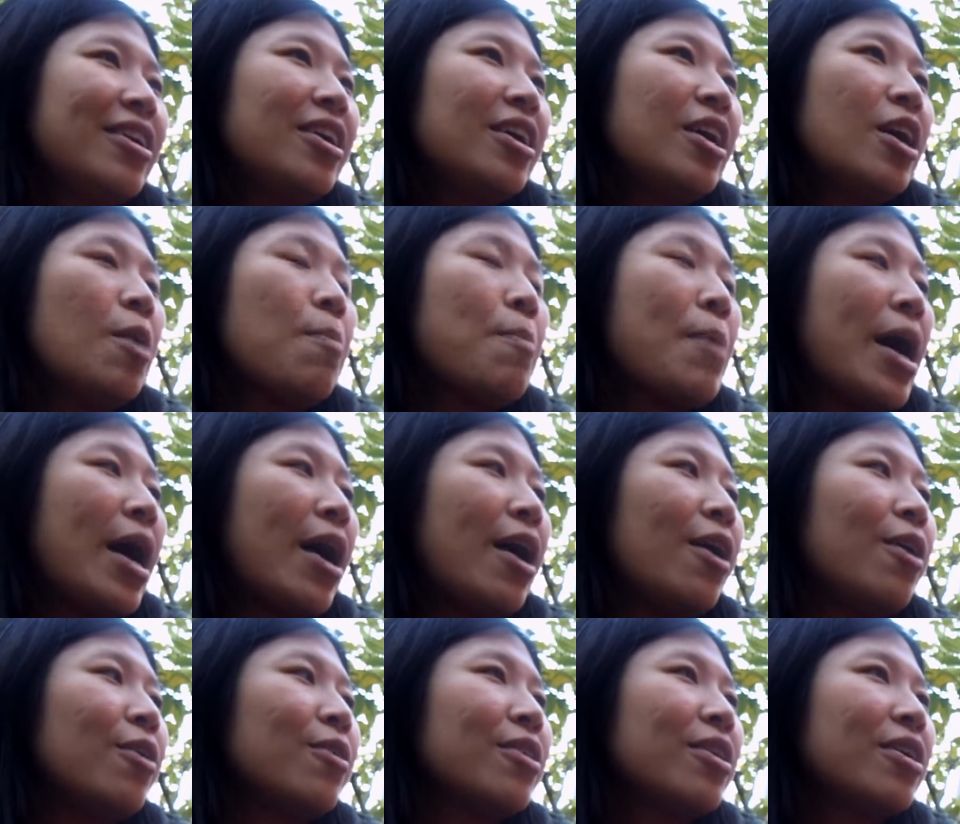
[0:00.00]

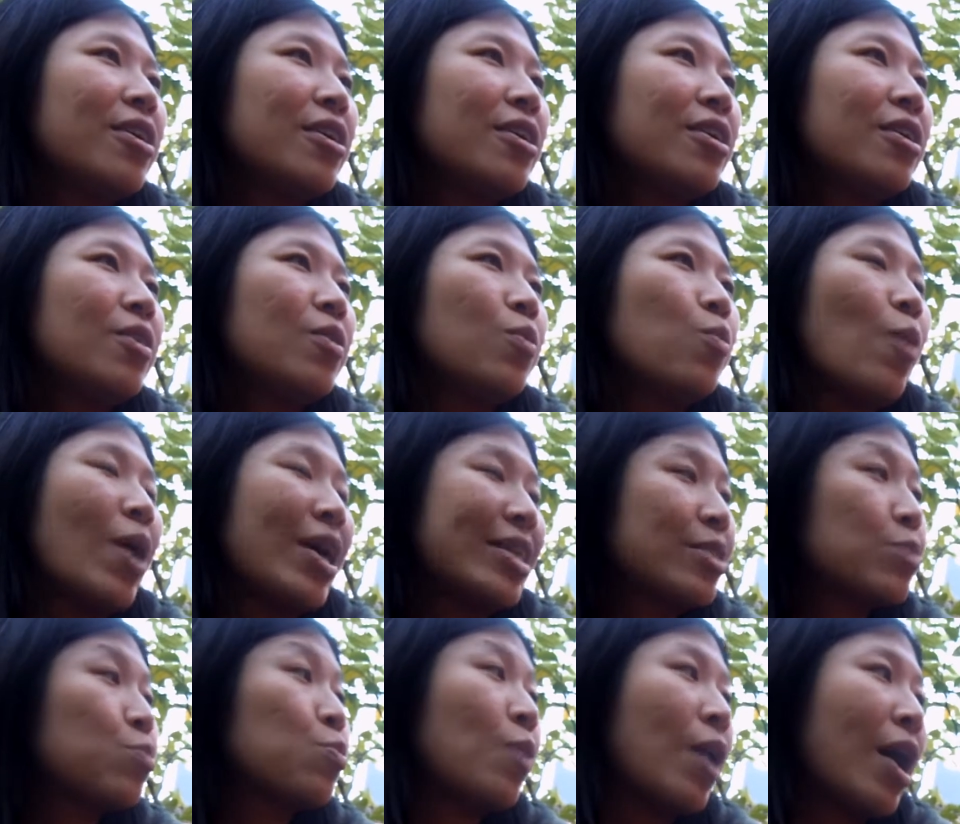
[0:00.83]
about
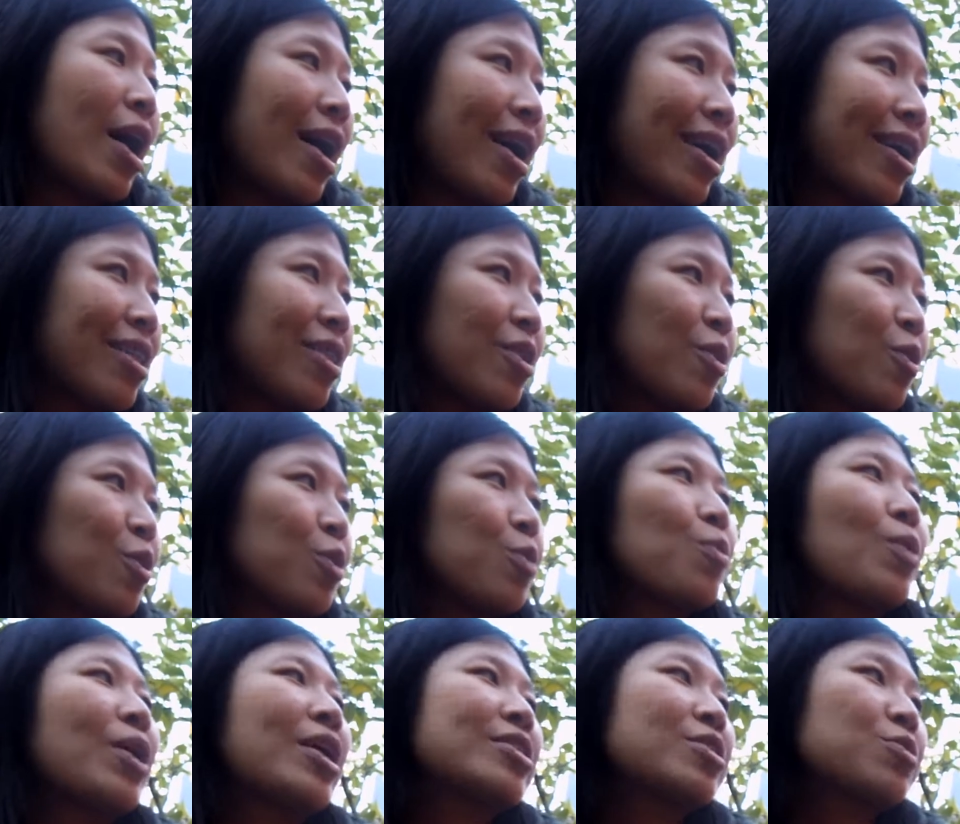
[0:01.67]
what's right
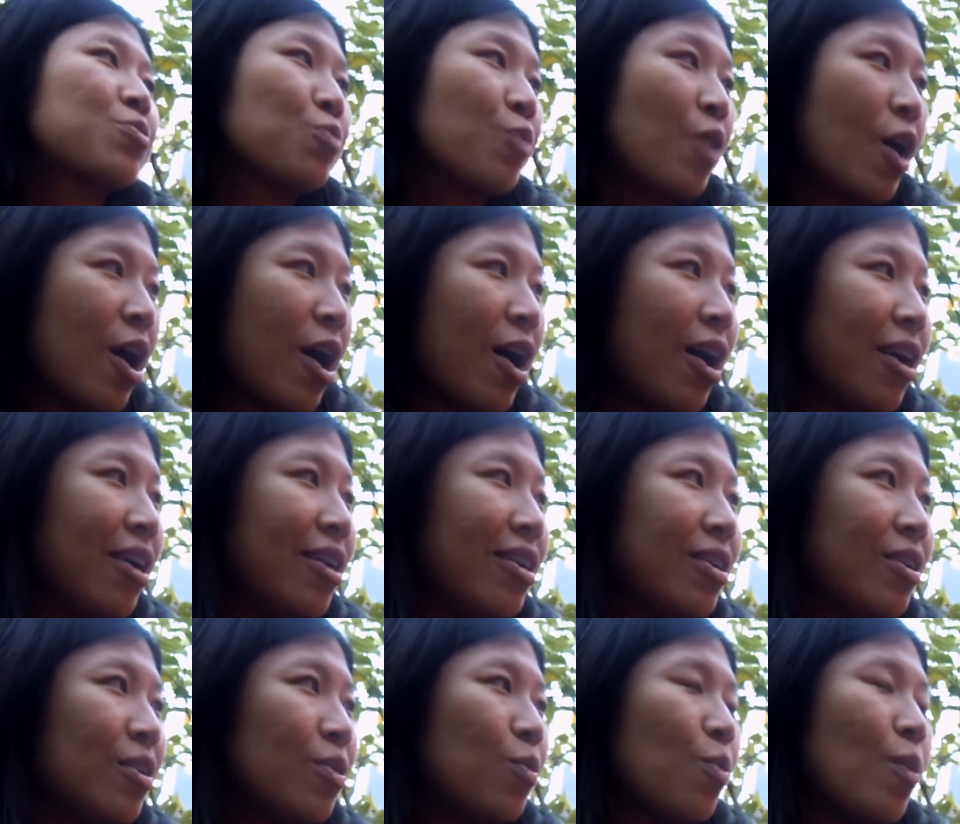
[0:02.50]
or what's wrong,
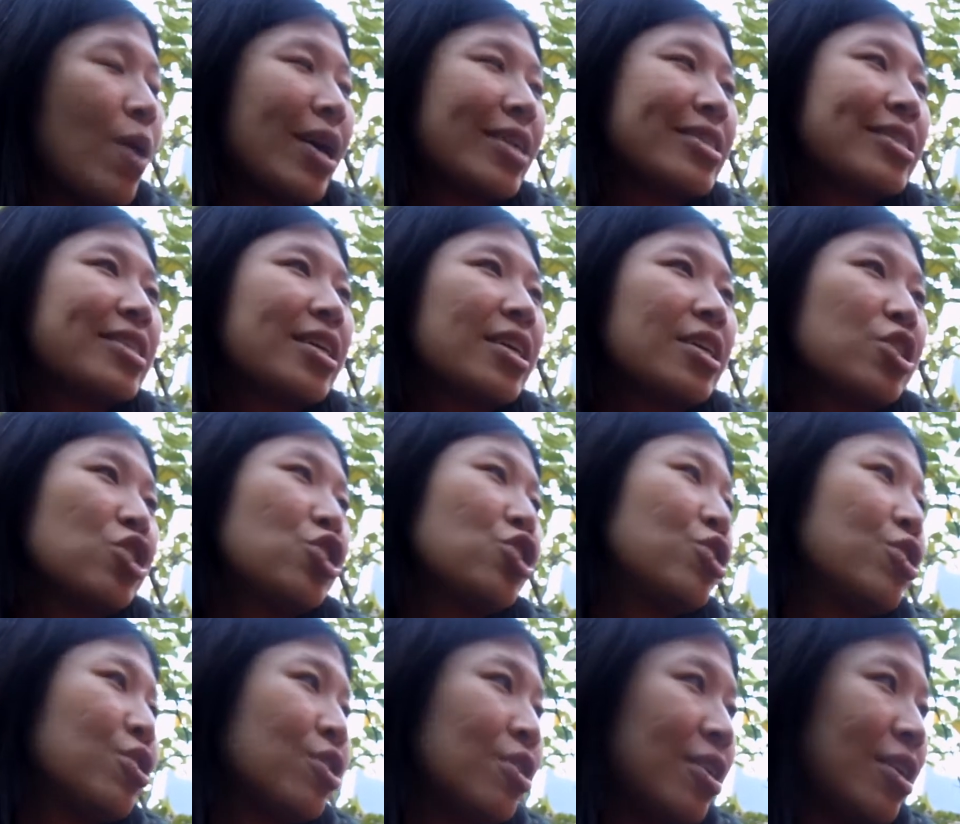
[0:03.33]
what's a
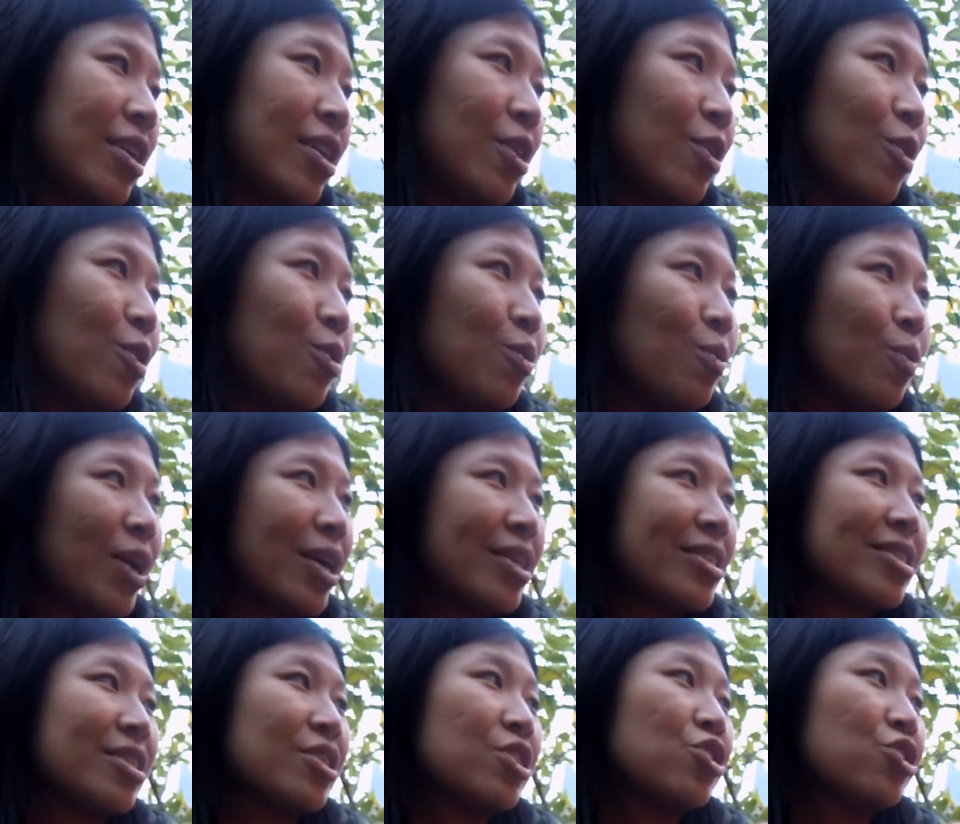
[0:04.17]
should or
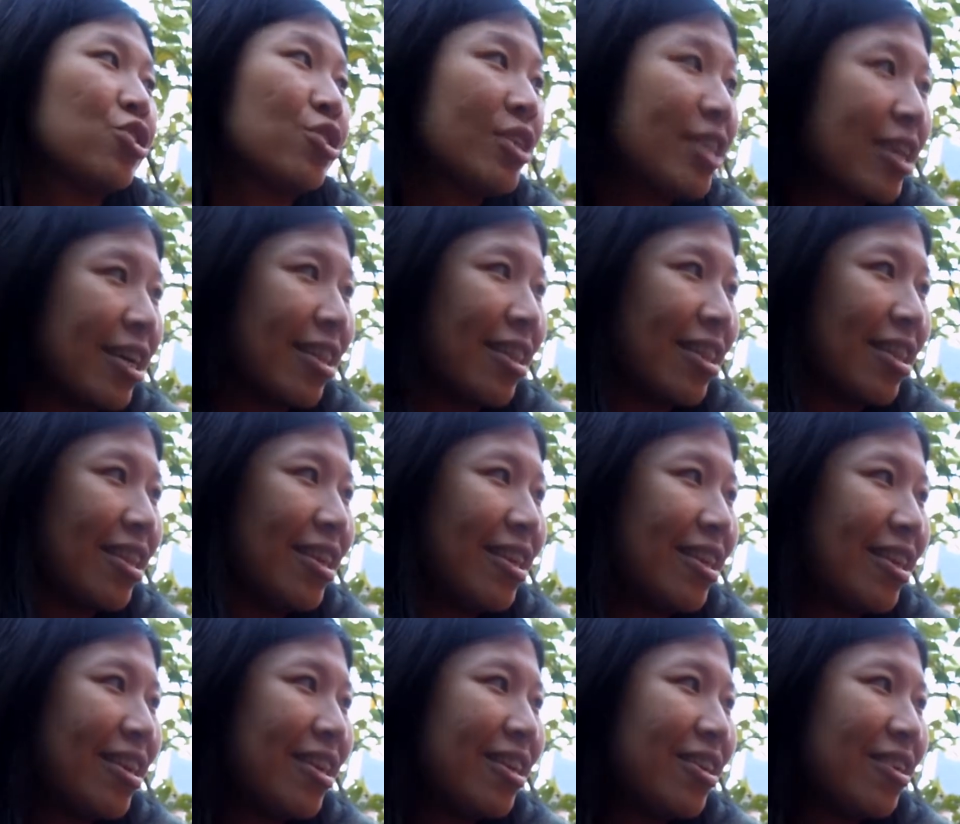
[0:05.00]
what's a shouldn't.
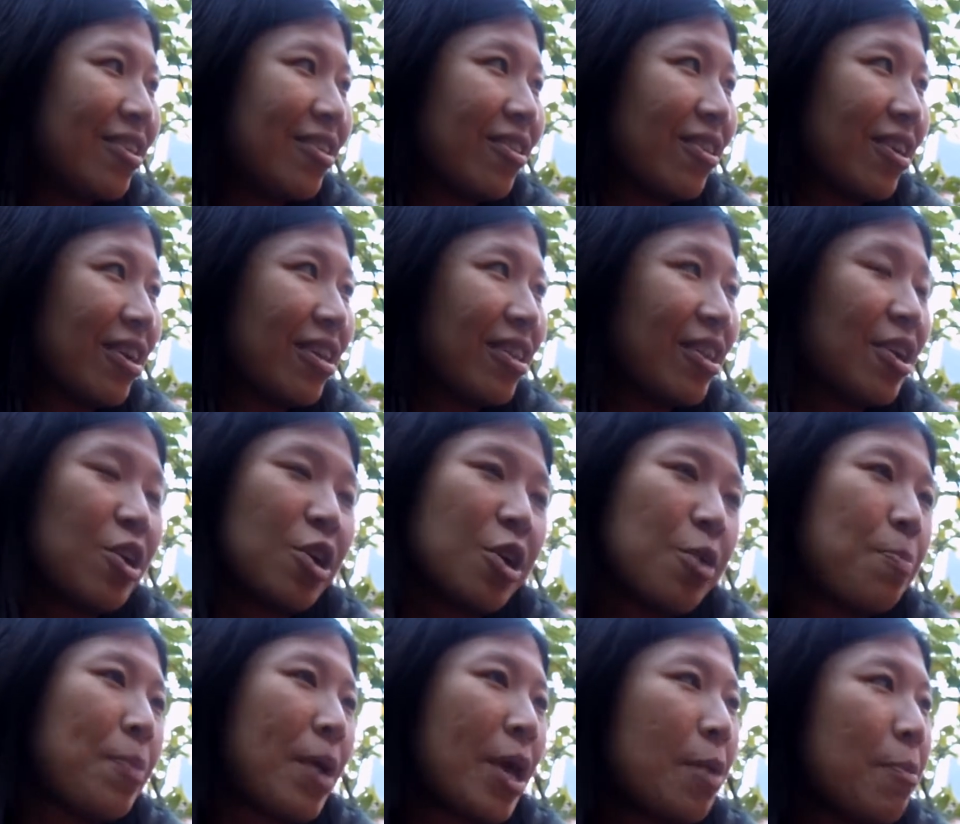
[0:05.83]
Right? They
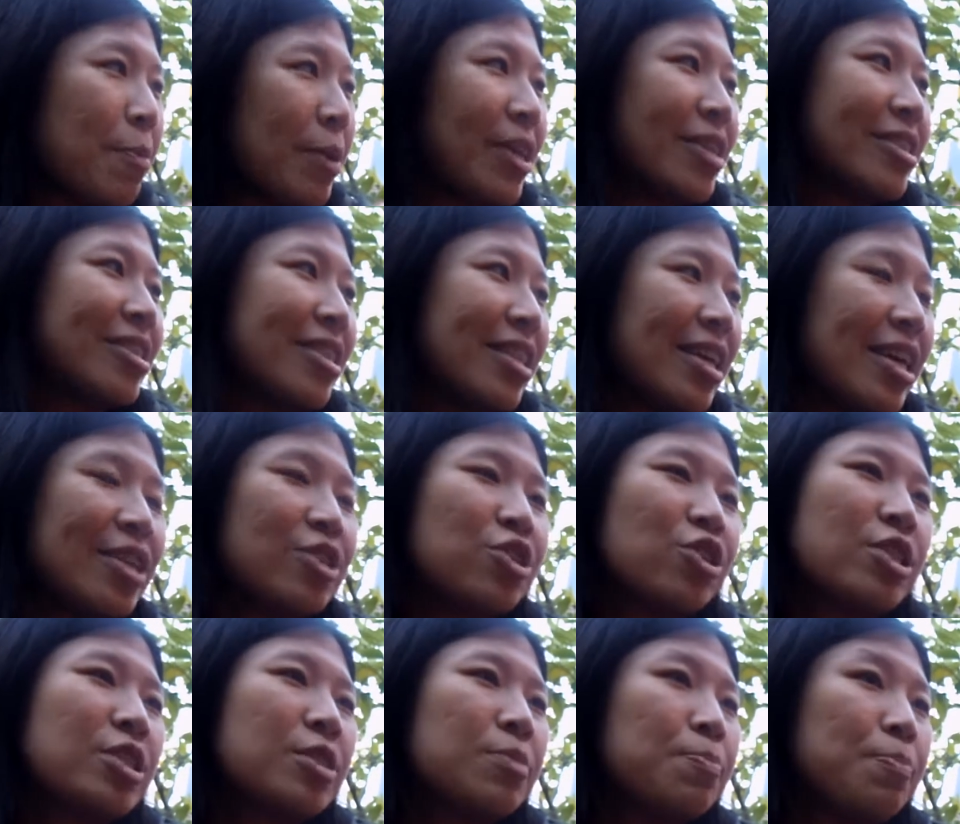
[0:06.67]
are babies. They
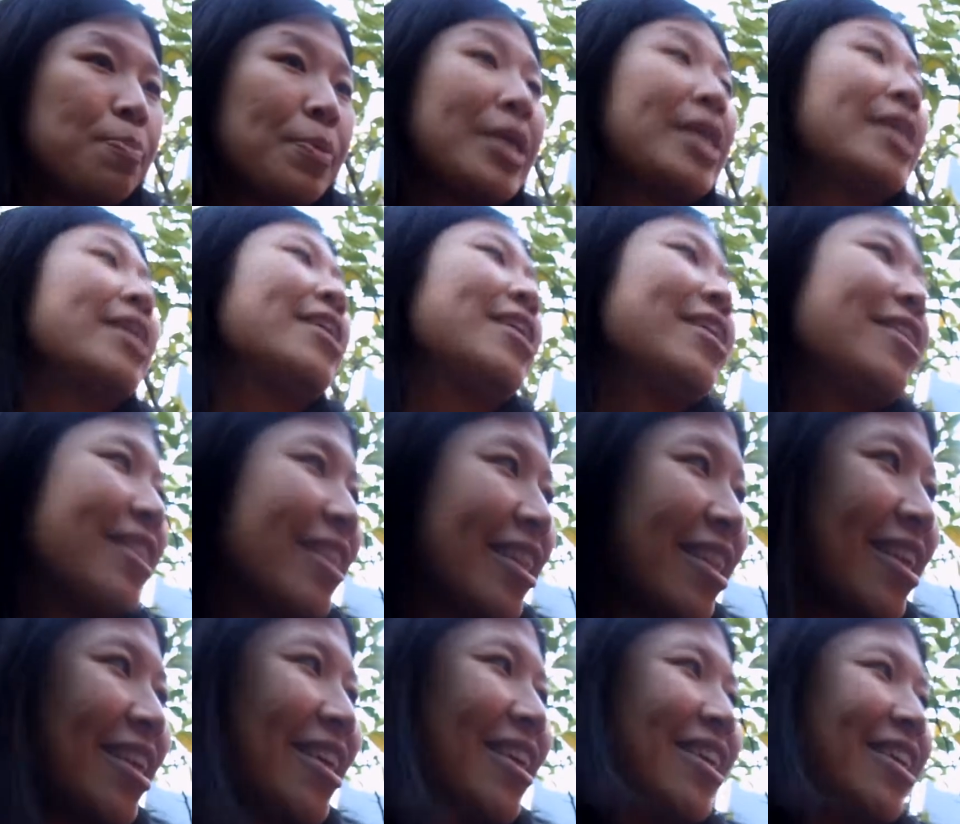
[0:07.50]
just being
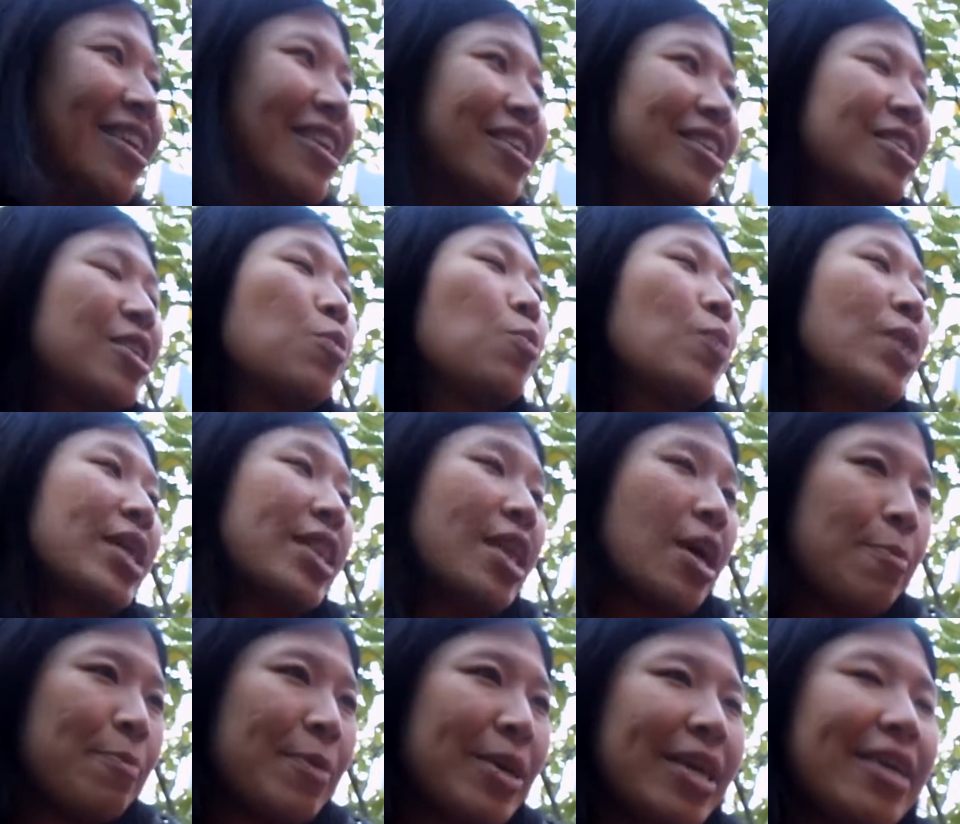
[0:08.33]
the way
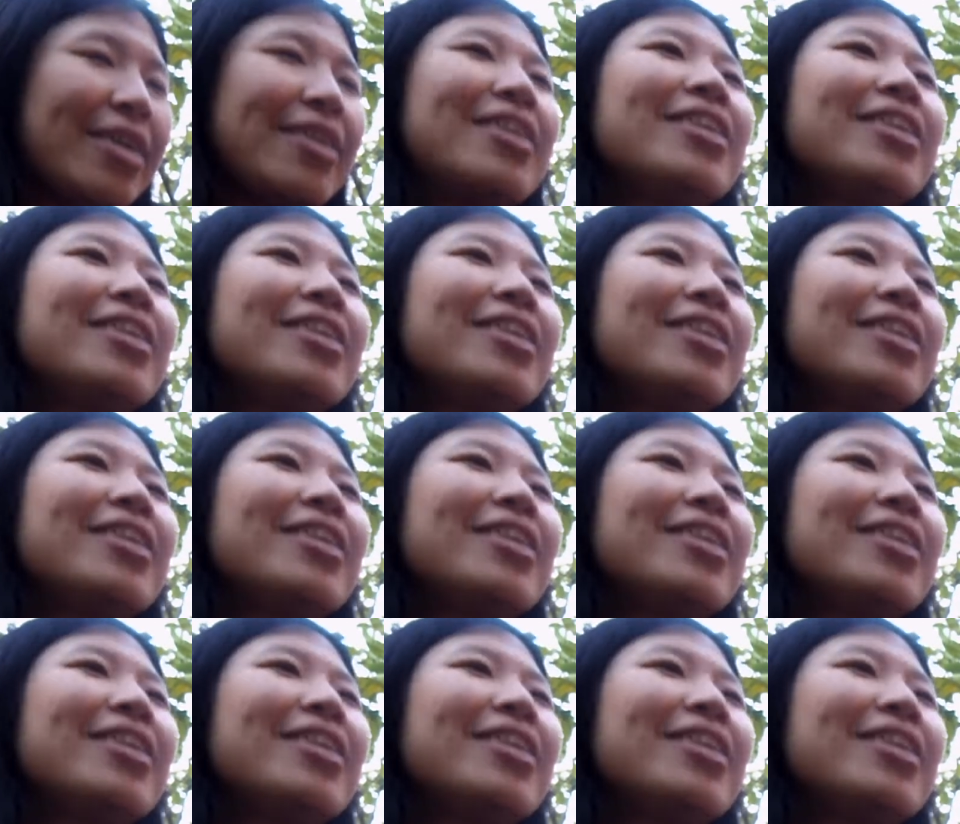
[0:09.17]
they be.